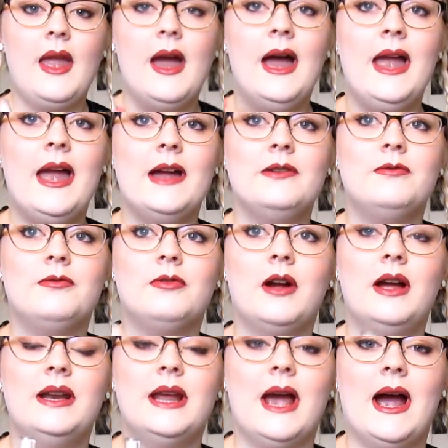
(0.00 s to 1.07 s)
had
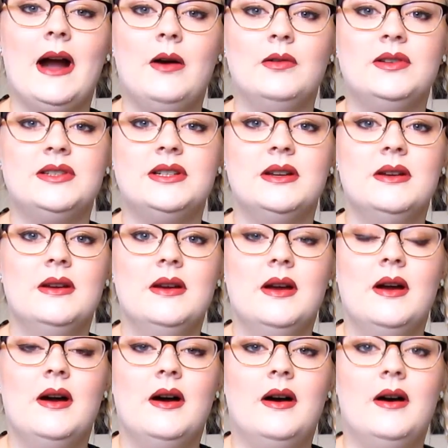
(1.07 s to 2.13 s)
run out
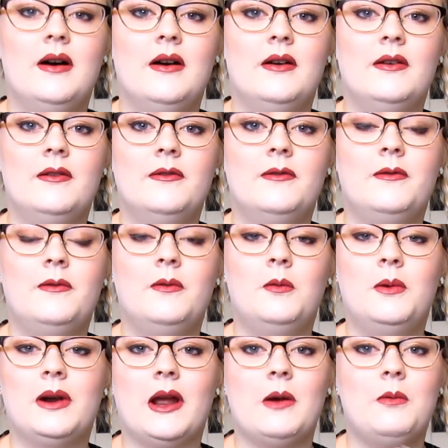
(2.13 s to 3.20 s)
of
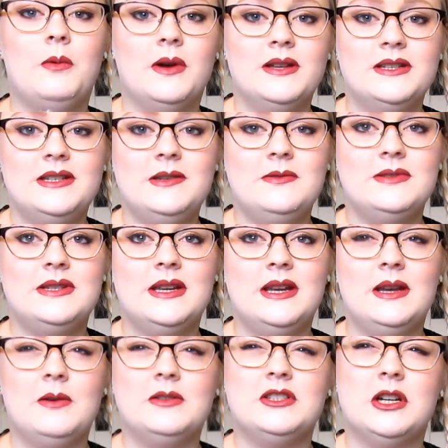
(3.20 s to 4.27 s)
what I was
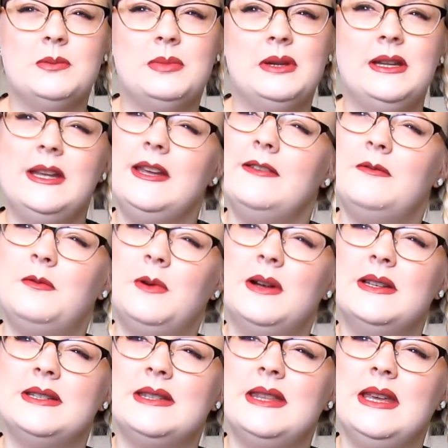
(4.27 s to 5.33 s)
using, which I believe
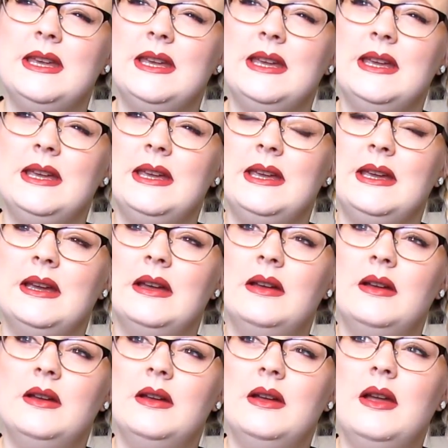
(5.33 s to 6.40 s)
was it
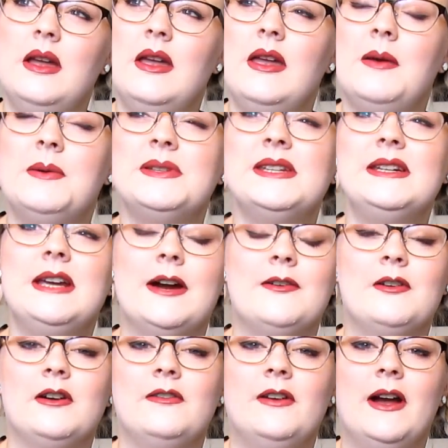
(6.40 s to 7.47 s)
wasn't
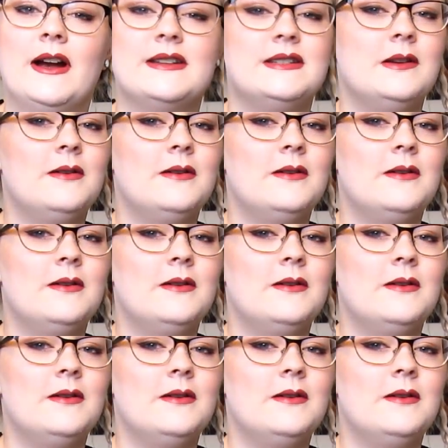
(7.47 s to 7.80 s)
Cover FX.